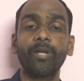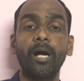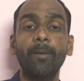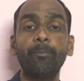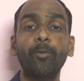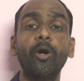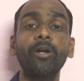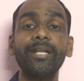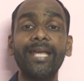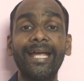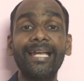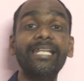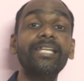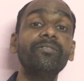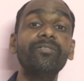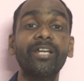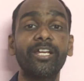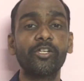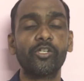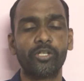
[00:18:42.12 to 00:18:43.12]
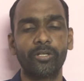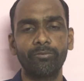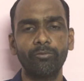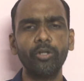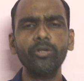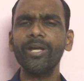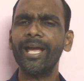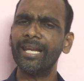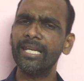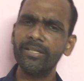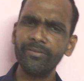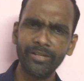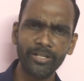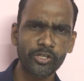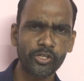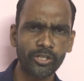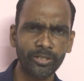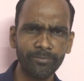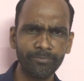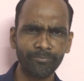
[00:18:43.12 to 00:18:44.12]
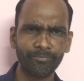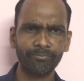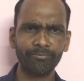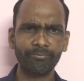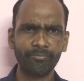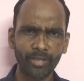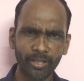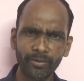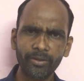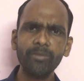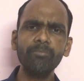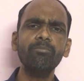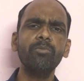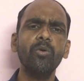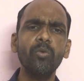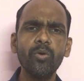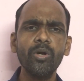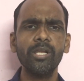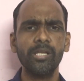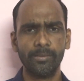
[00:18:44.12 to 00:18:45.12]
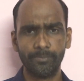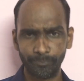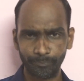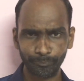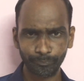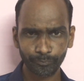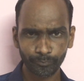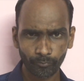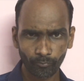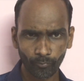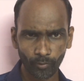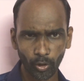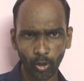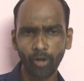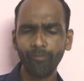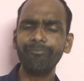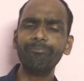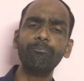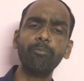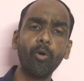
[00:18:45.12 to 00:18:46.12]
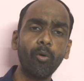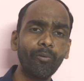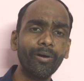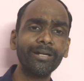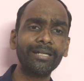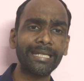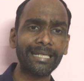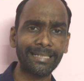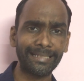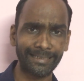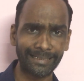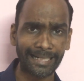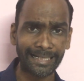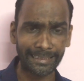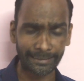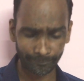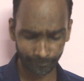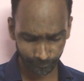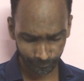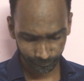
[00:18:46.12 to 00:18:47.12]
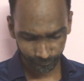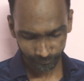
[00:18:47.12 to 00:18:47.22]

Upon alleviation. What is alleviation? Removal of poverty, right?